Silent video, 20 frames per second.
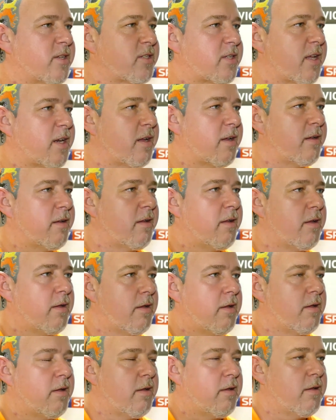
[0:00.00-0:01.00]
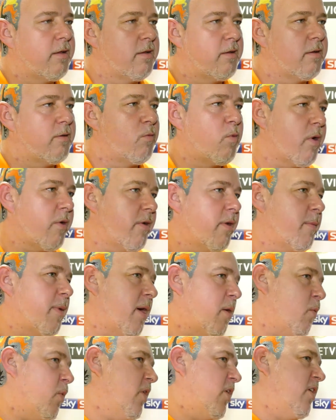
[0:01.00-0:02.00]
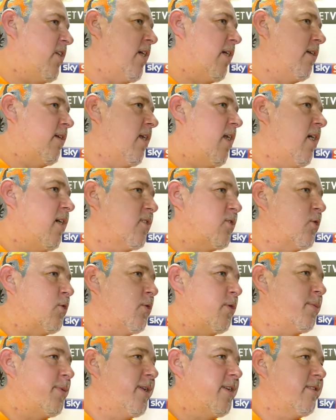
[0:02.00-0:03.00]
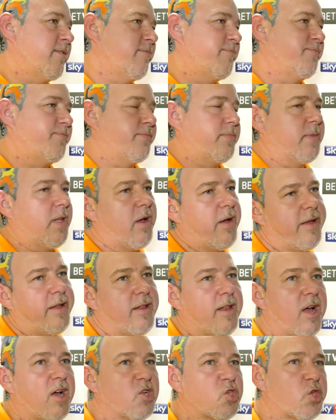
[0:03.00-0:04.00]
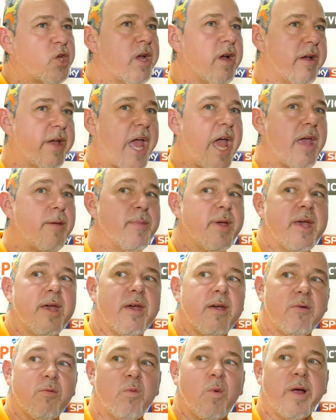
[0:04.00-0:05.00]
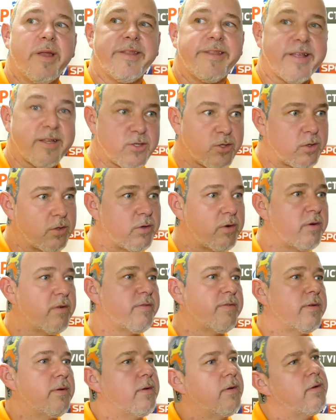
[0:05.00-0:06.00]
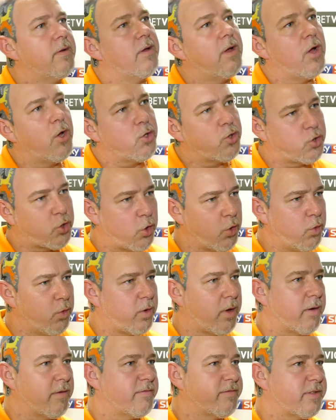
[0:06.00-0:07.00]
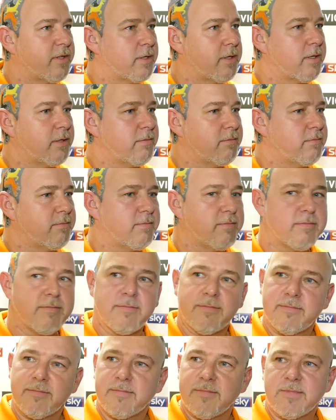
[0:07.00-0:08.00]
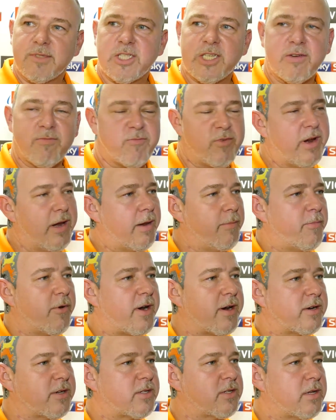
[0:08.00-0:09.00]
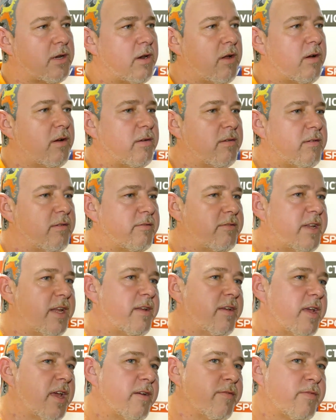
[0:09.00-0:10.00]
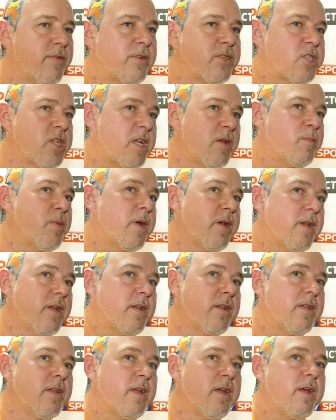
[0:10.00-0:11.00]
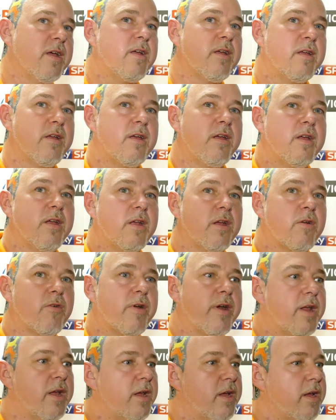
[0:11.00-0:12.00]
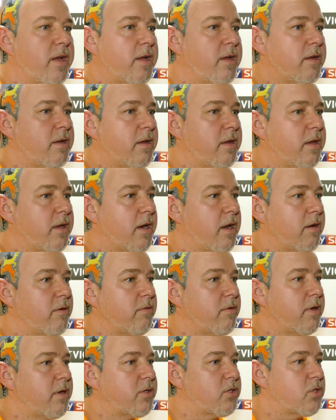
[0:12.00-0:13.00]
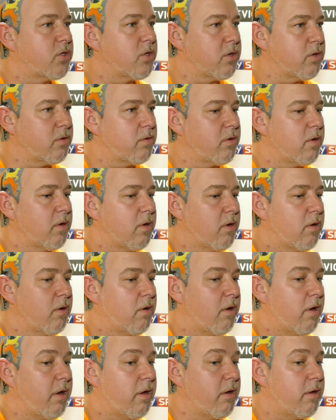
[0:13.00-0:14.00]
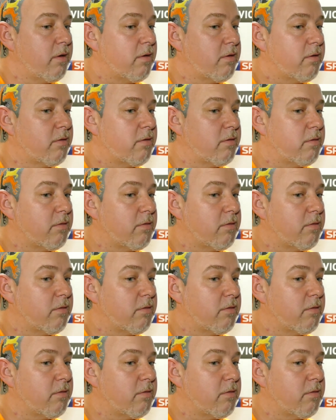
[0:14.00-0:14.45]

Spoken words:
instead of worrying about what you've done the last tournament. Like last year I came here, won Dusseldorf, too confident, didn't really practice a lot, didn't give Steve Bunting the credit he's due, and